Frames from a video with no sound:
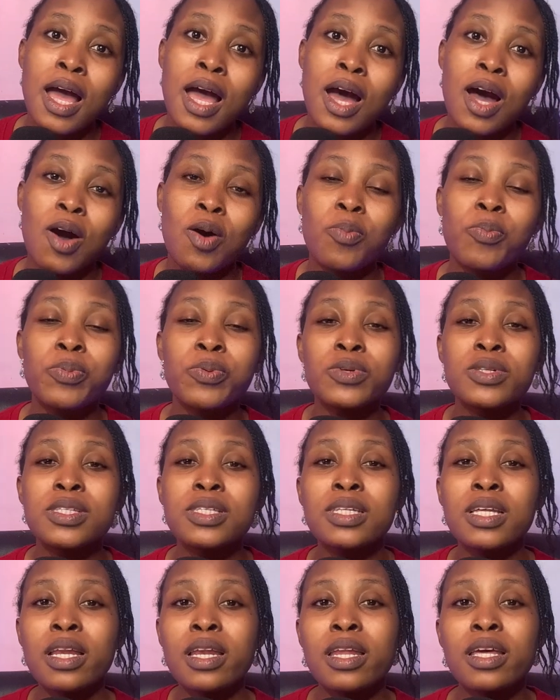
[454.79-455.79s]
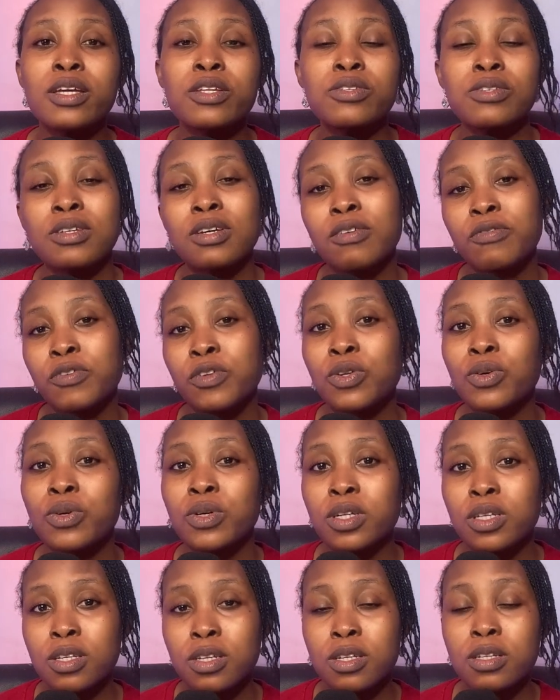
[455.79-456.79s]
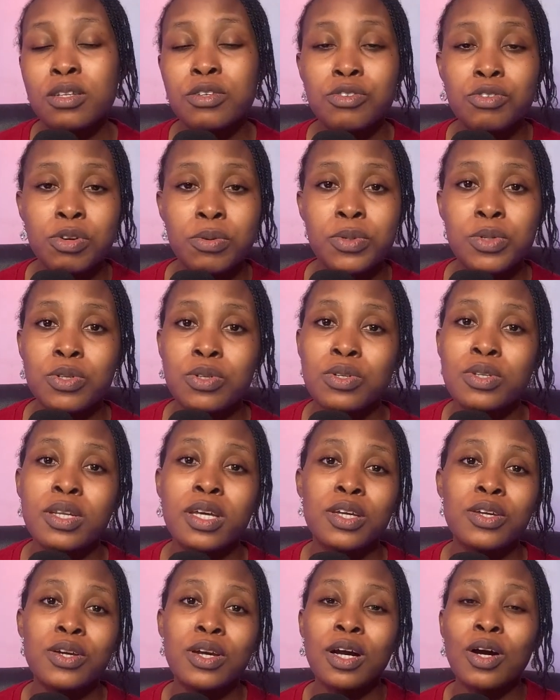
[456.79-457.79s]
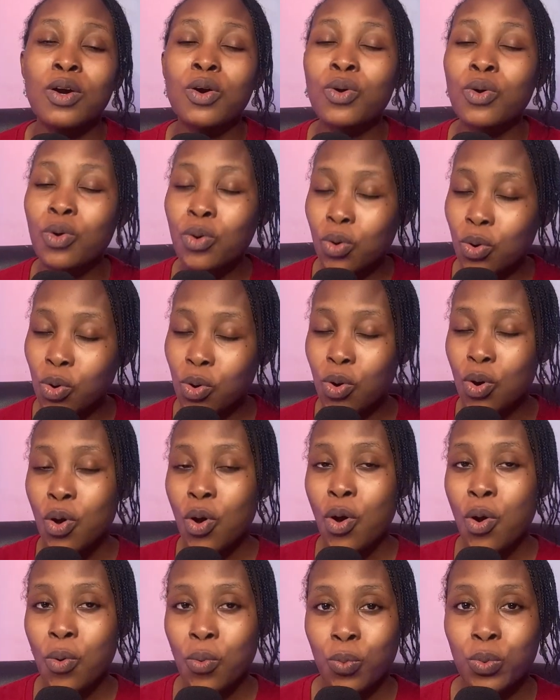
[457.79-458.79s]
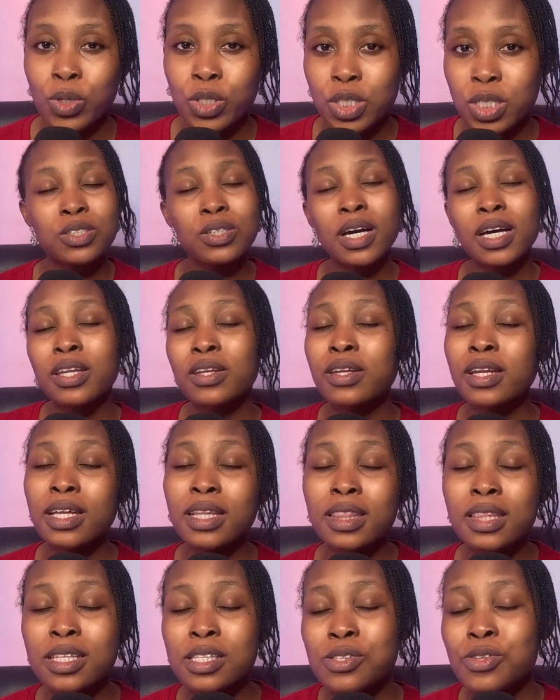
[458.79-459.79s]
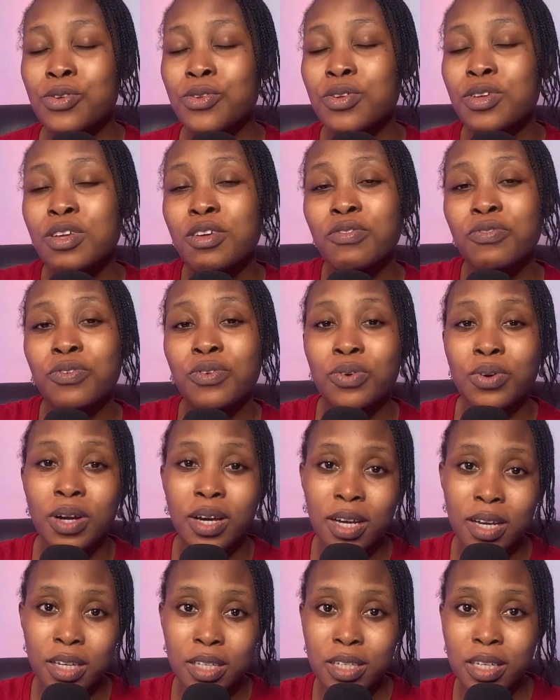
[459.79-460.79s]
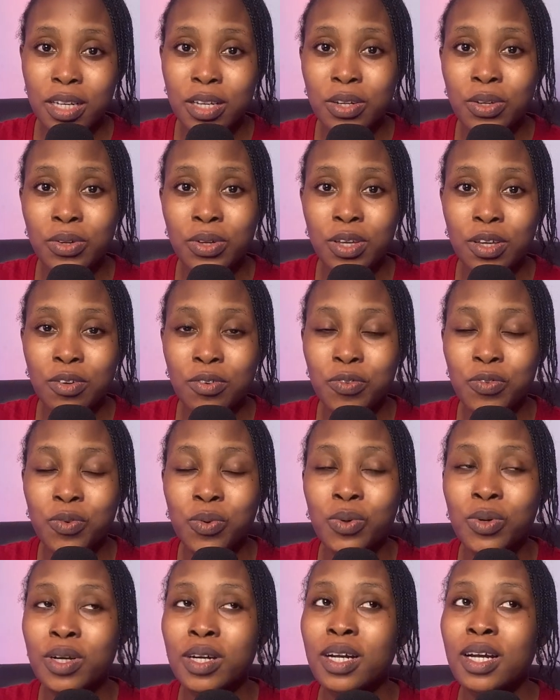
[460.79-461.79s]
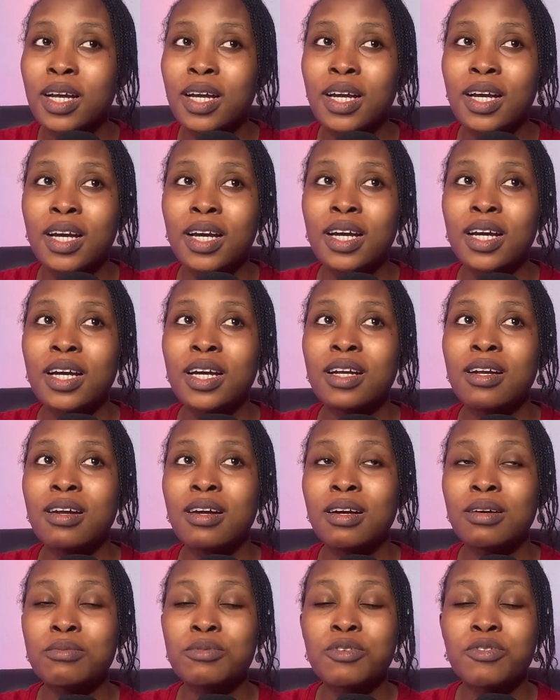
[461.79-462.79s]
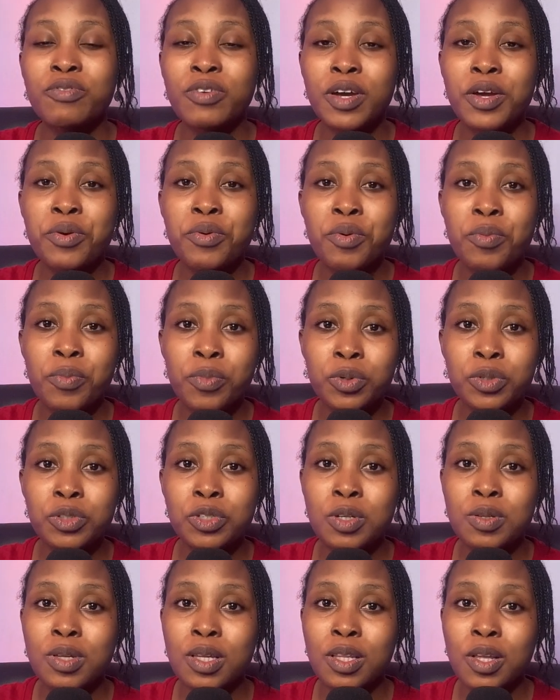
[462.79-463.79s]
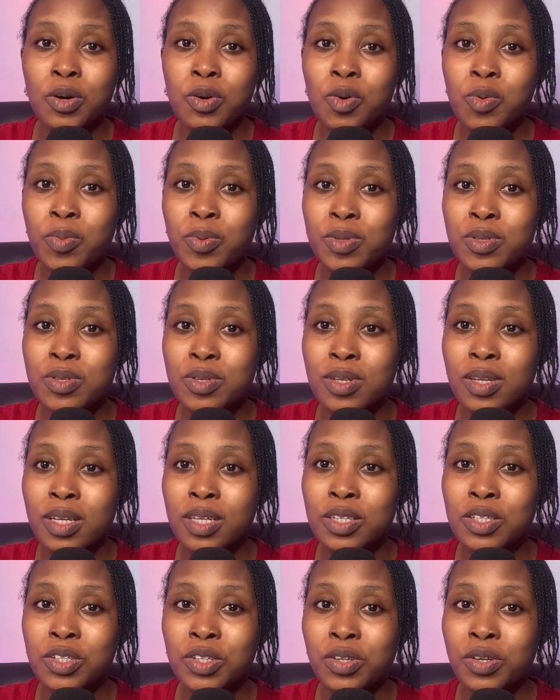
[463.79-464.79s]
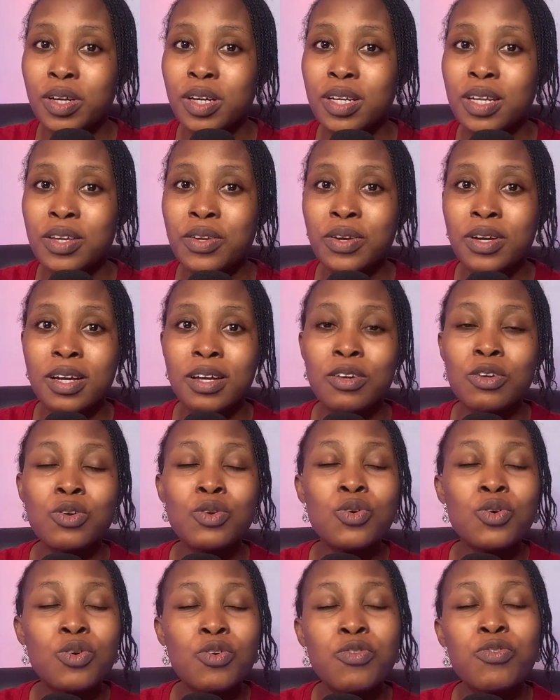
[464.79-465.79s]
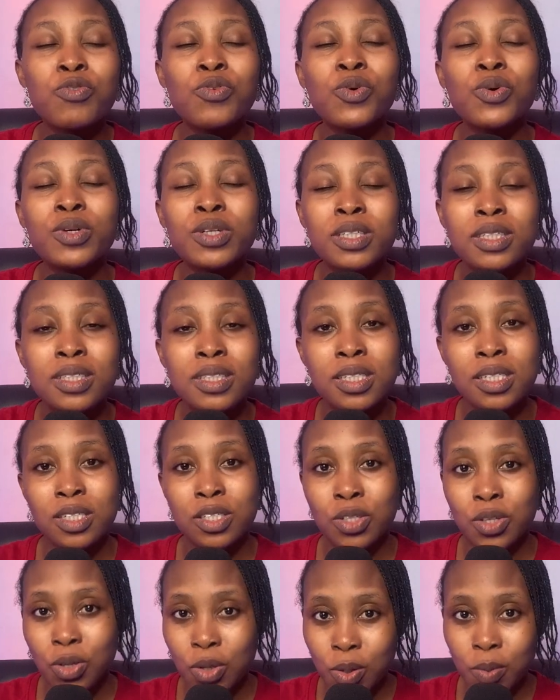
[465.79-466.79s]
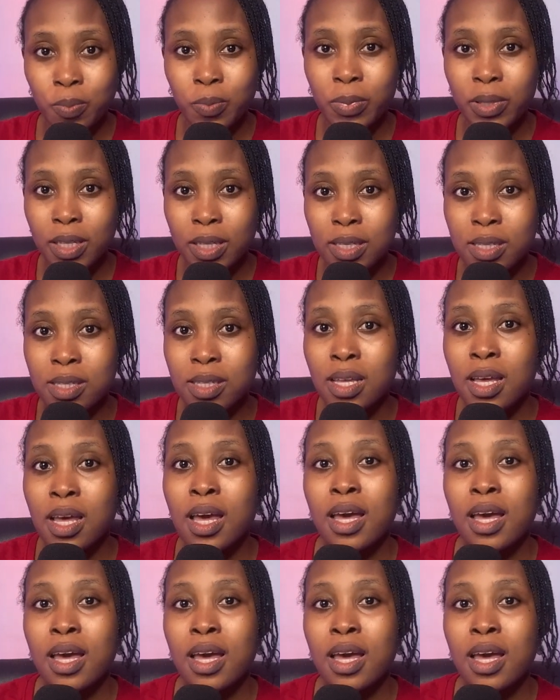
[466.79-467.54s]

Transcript: I'll put the link to that video in the description so that you can go watch it. So another thing to do, if you are actually looking for to find remote jobs that are open to Nigeria, then you can look for these companies.